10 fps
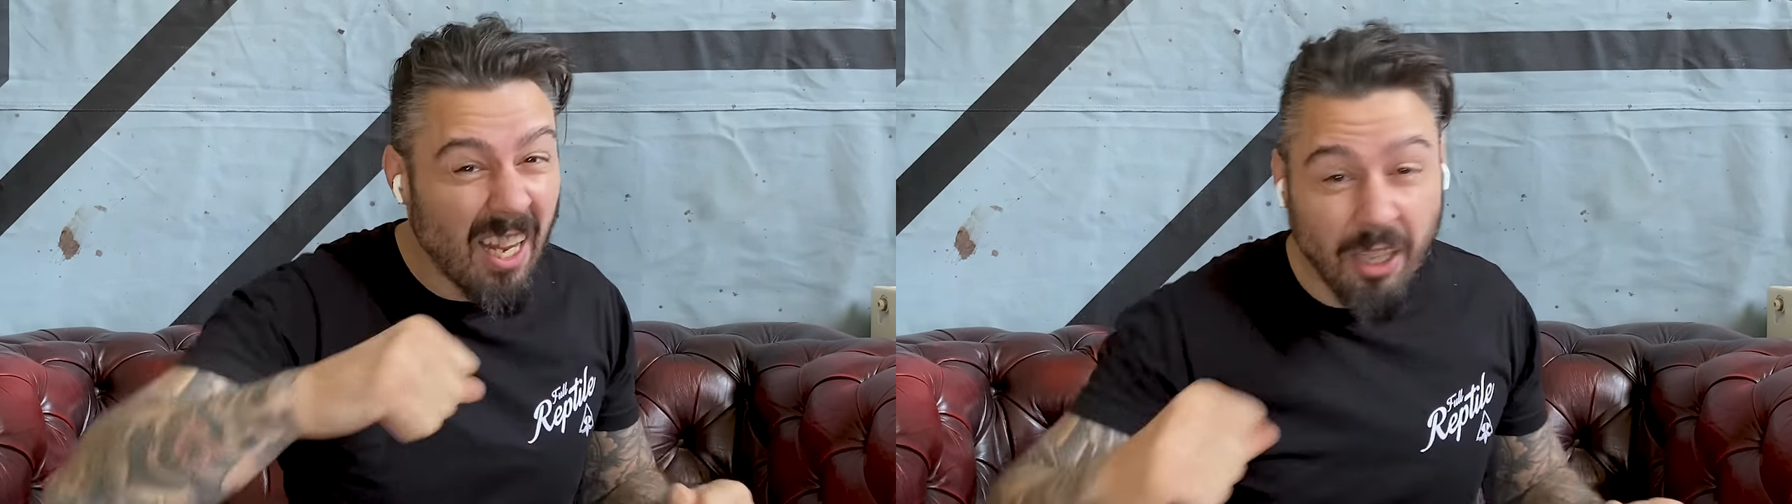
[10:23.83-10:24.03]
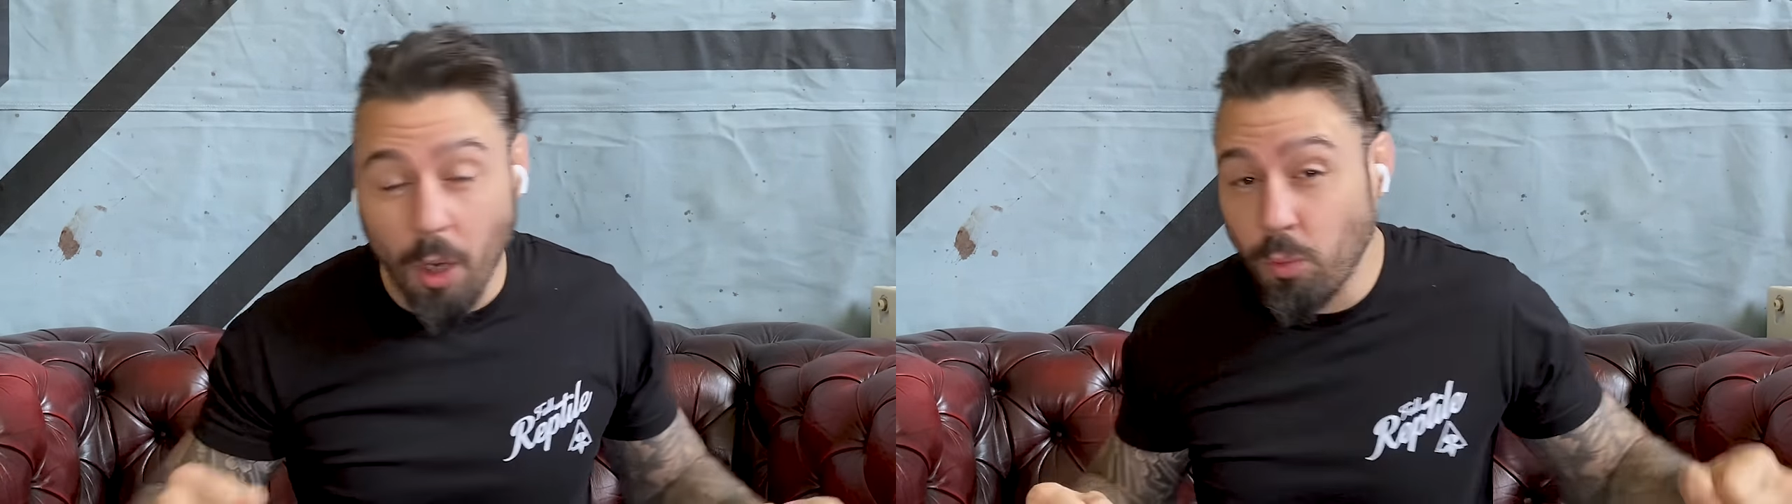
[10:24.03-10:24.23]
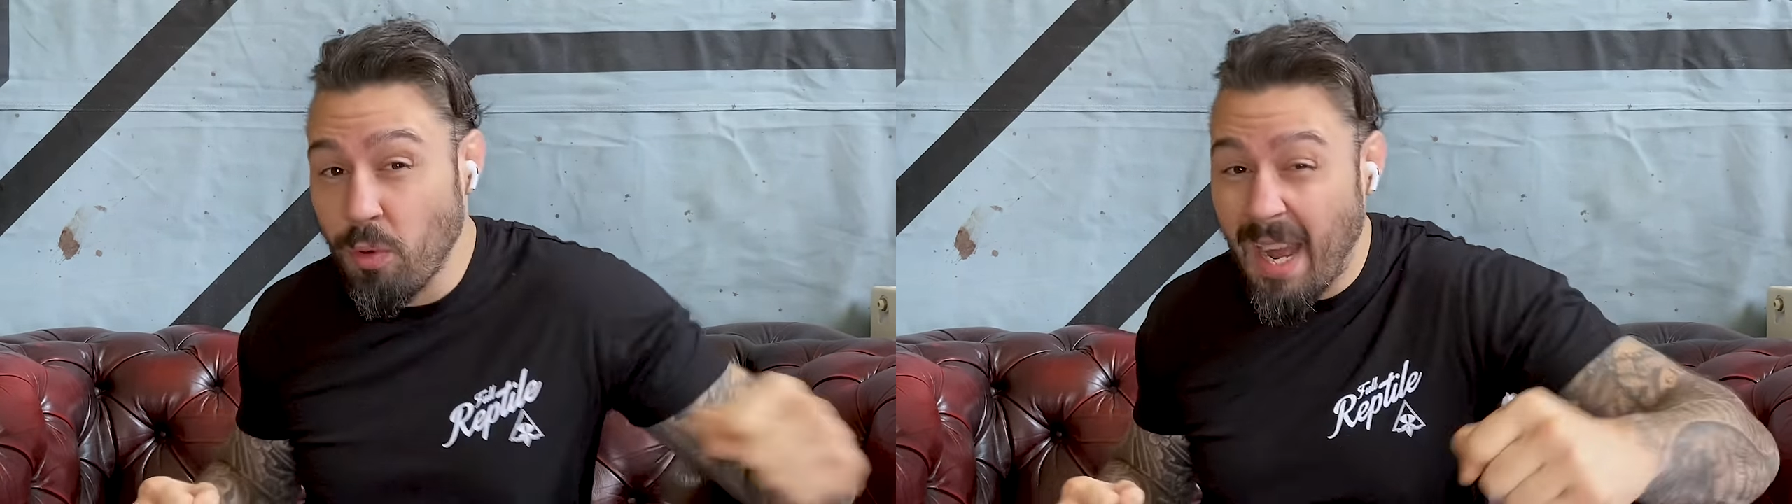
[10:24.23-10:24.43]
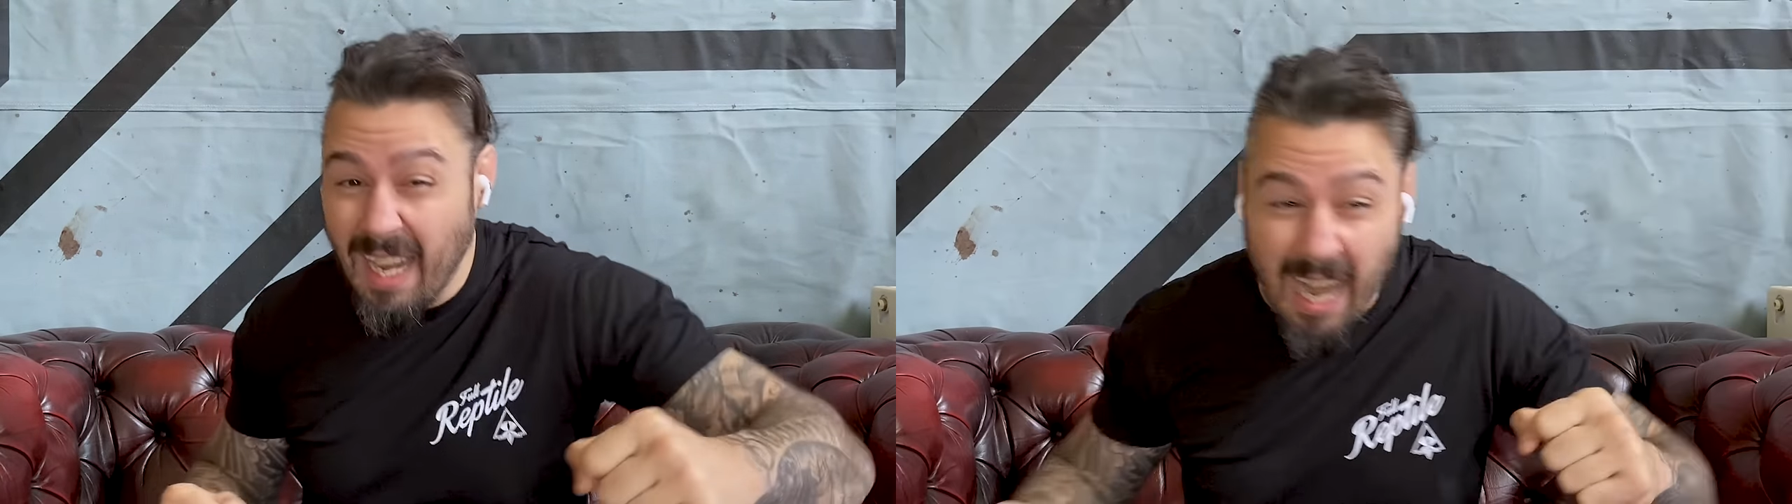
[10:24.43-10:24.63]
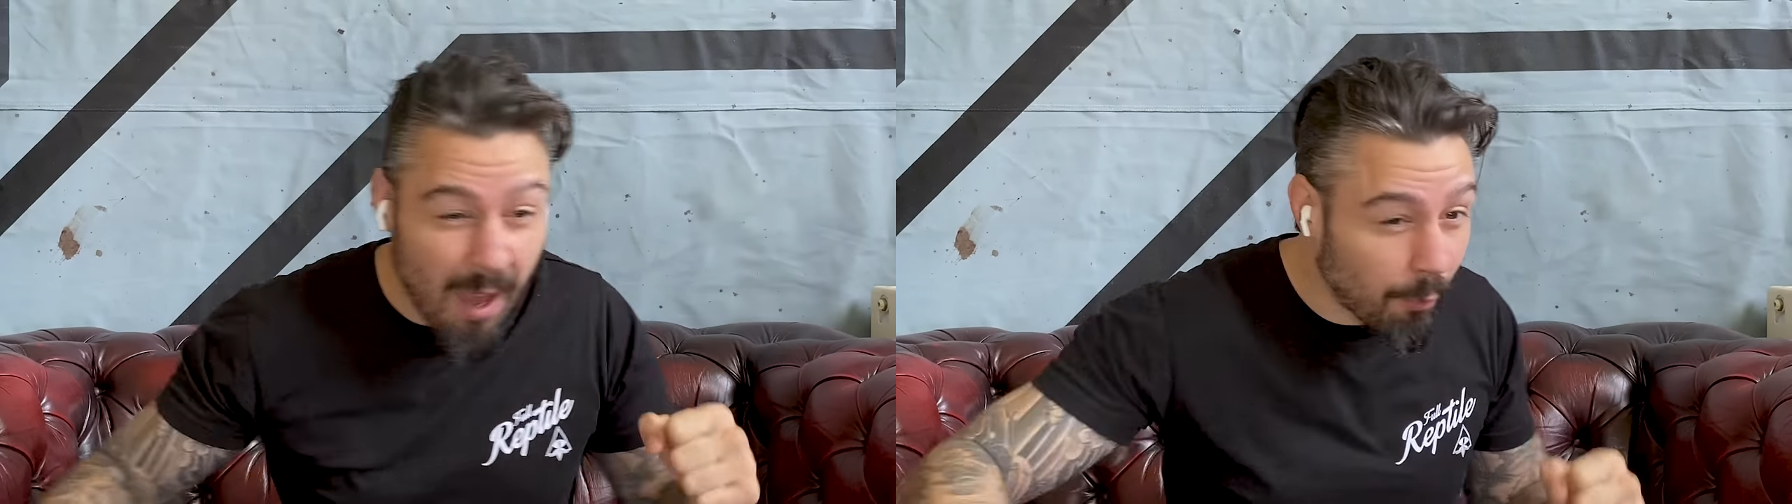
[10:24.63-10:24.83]
you know,
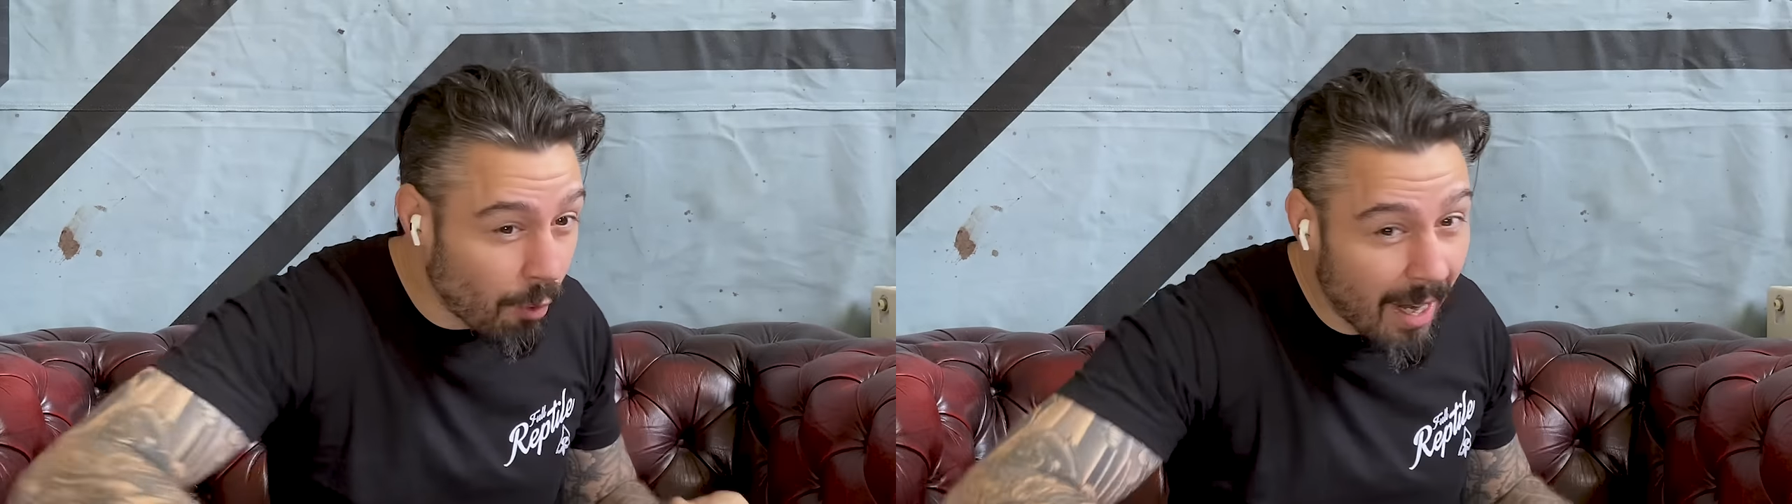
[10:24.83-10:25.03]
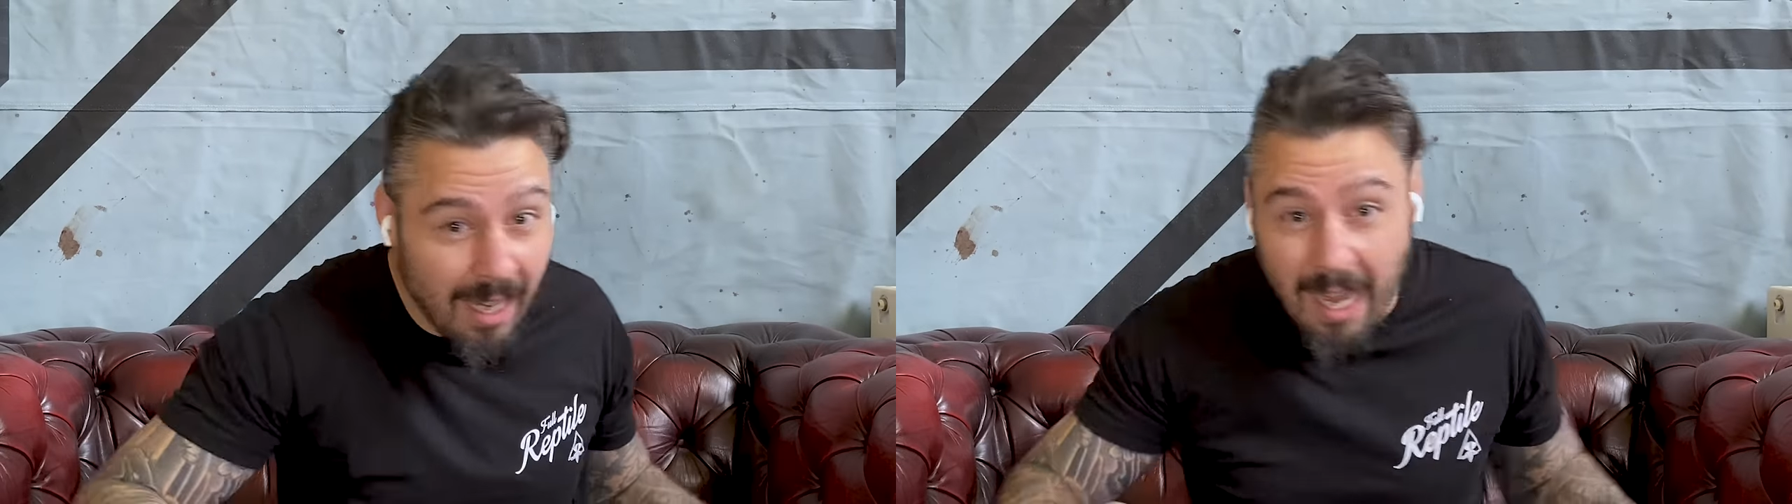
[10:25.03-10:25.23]
right, left, right,